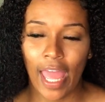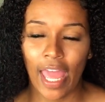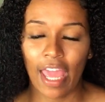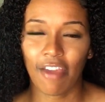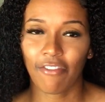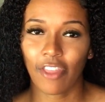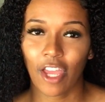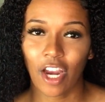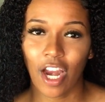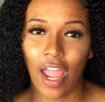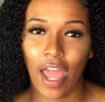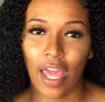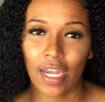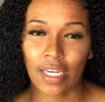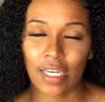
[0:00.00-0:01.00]
If there are
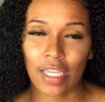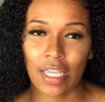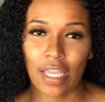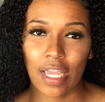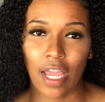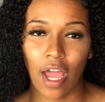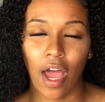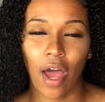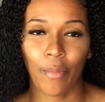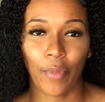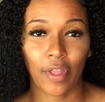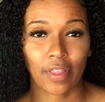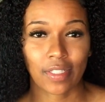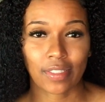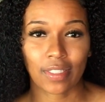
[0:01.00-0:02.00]
any up
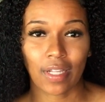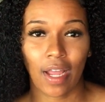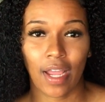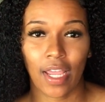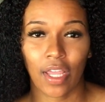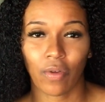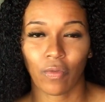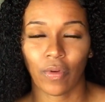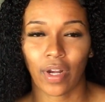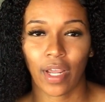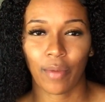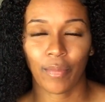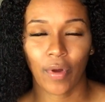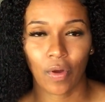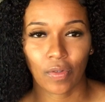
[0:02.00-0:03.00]
on the site when I
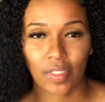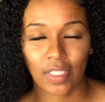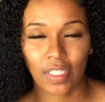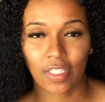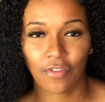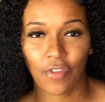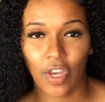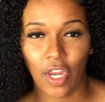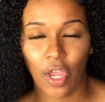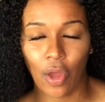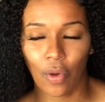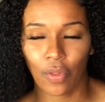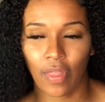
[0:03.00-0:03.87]
post this video,